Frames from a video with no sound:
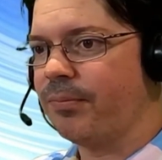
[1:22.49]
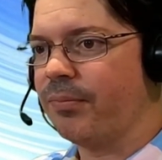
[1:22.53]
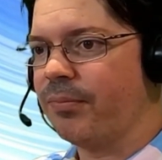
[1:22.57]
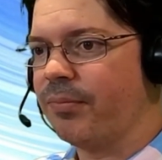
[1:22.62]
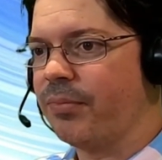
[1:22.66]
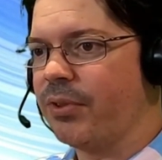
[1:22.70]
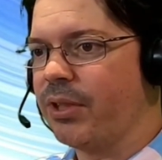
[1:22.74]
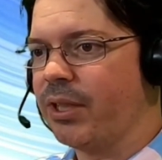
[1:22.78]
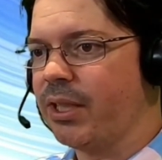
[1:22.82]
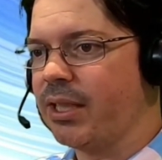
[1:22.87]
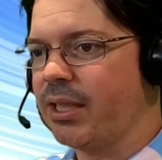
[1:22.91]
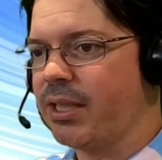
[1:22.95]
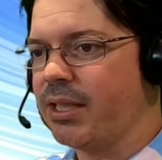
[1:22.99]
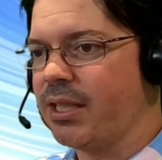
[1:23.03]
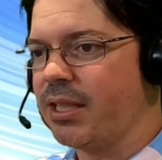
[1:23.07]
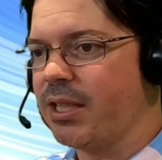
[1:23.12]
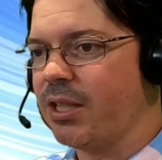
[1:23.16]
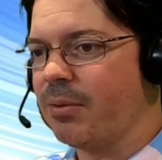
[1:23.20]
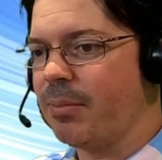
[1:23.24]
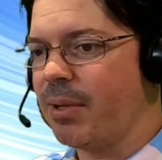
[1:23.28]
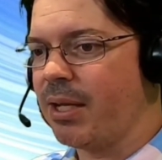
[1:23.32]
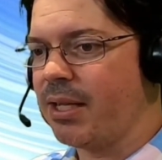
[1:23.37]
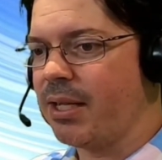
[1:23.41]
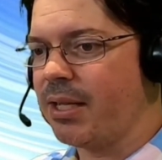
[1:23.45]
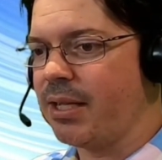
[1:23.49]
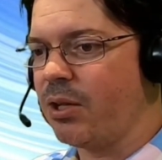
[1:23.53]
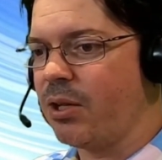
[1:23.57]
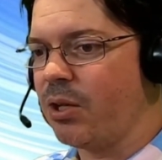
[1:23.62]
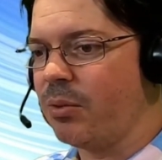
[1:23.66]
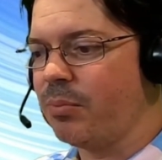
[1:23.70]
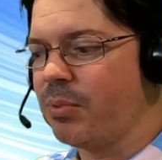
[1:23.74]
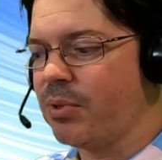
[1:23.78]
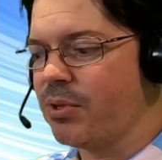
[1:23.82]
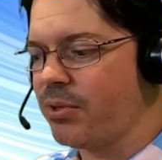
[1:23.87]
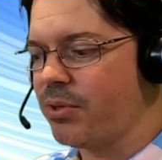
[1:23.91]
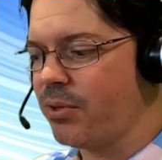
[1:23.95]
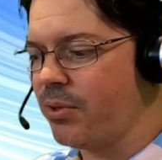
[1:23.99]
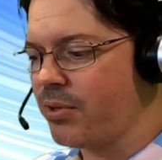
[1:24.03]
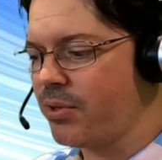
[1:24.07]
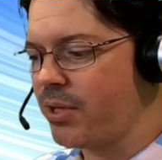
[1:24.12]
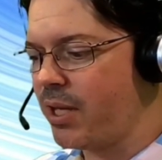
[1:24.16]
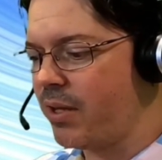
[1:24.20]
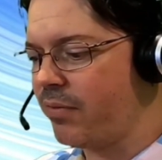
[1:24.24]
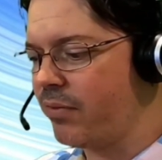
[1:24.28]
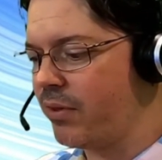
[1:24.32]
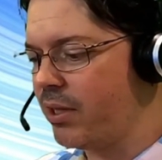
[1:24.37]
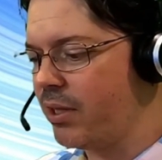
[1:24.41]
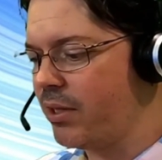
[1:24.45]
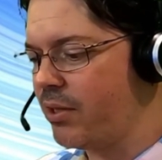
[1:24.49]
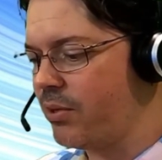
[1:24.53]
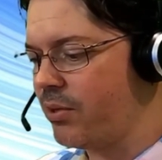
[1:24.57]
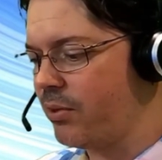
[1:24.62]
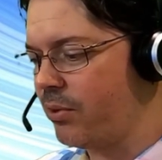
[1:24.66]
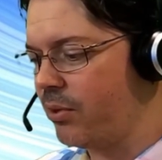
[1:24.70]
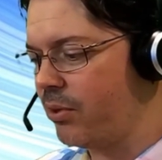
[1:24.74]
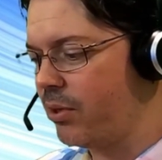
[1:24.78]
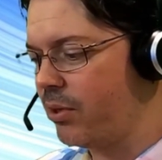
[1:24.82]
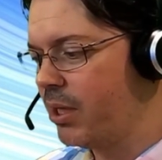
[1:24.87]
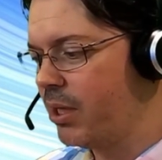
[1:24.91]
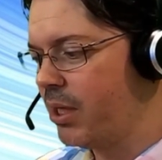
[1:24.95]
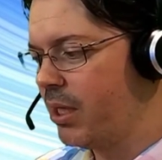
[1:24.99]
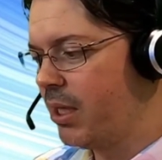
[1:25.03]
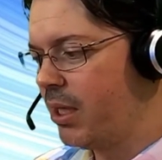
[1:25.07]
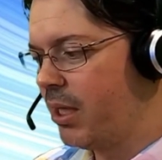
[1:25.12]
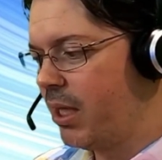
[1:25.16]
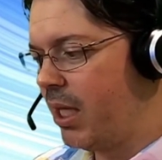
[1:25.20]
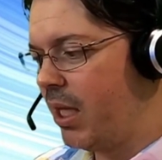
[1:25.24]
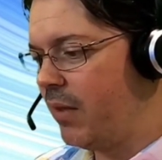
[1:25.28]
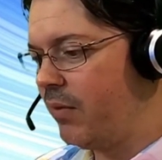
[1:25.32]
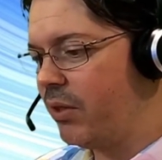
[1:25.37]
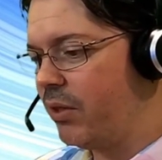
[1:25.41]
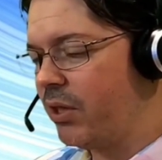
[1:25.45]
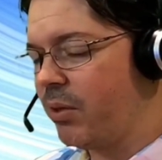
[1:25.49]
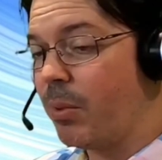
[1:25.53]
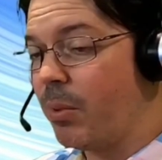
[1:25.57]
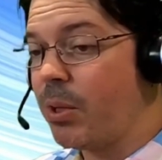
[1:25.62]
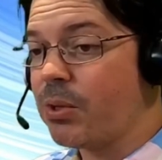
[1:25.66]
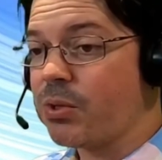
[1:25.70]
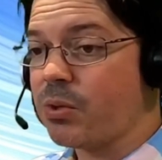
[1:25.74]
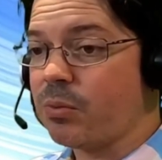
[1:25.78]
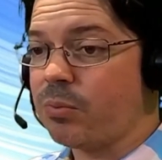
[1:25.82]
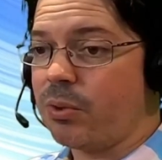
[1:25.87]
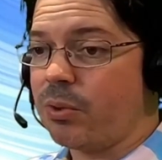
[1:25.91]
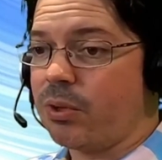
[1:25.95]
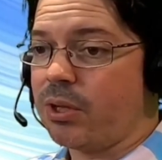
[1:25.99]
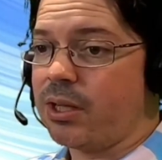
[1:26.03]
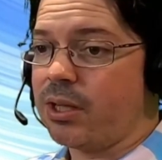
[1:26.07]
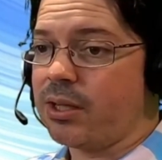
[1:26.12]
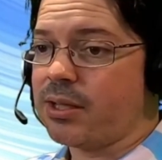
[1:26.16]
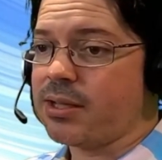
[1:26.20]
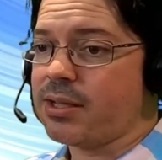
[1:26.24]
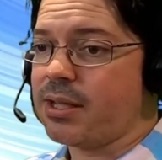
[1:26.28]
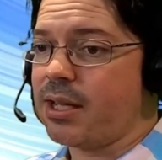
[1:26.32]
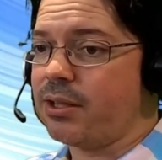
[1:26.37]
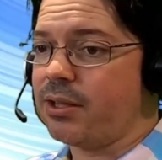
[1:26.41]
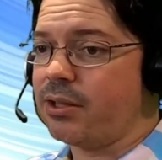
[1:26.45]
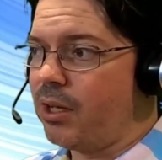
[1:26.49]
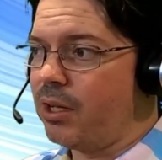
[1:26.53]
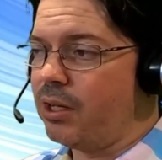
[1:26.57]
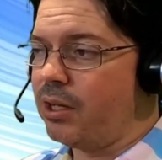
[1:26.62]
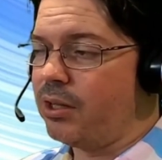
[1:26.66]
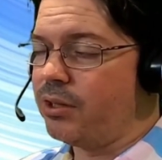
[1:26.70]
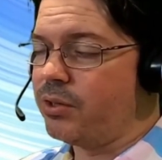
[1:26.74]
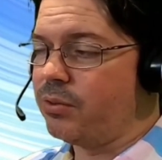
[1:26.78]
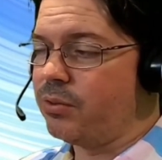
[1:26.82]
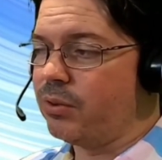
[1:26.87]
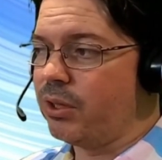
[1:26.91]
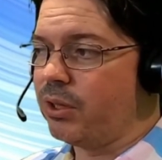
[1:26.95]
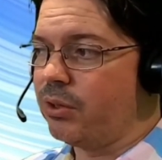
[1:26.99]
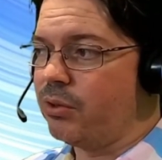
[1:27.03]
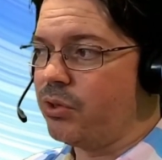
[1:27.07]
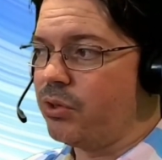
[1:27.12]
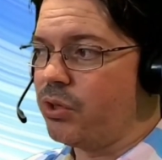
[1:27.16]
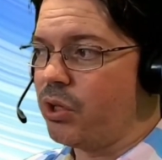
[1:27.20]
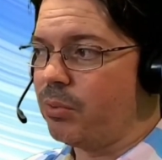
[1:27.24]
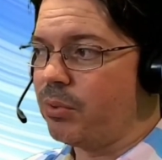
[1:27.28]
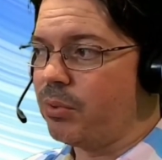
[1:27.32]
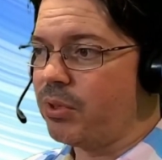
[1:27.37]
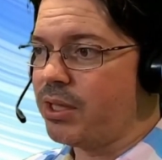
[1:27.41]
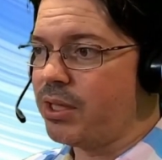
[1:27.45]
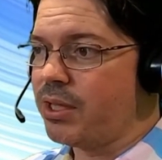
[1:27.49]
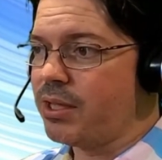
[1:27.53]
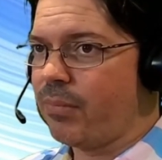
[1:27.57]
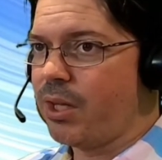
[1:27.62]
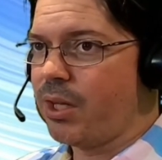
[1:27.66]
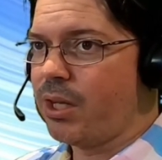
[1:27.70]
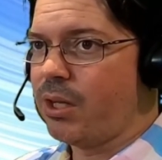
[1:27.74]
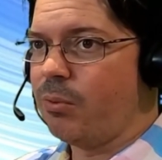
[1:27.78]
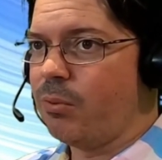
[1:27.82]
Very keen to hear about any open source efforts or even commercial products that are doing a good job at this.